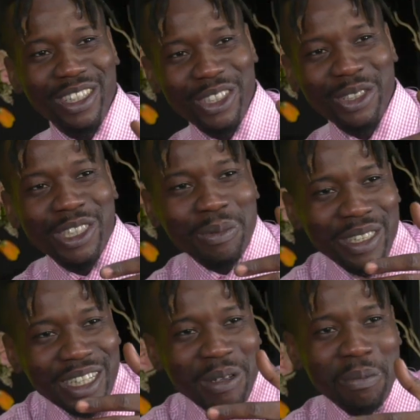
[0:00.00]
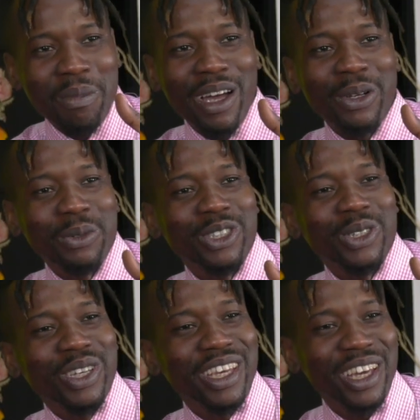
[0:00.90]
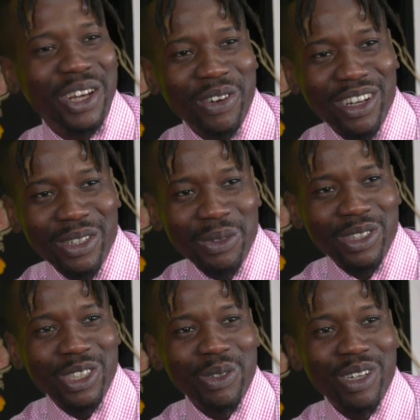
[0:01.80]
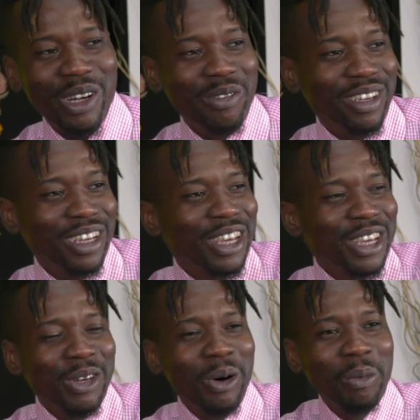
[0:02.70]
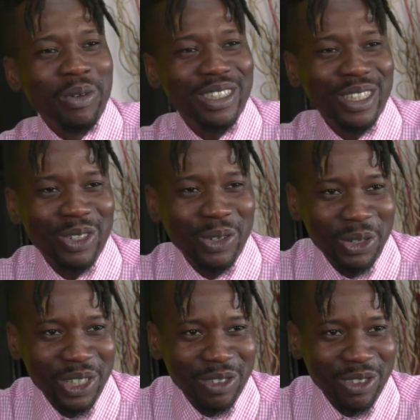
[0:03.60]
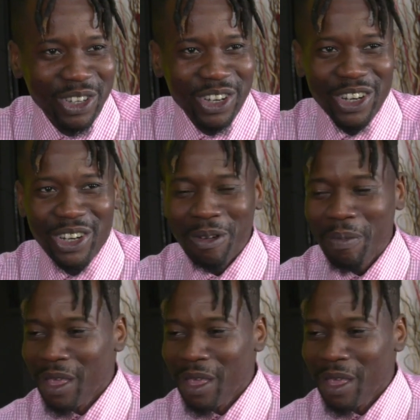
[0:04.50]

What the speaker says: you know, this particular man who is so caring, who is so loving, you know, opens the doors for her,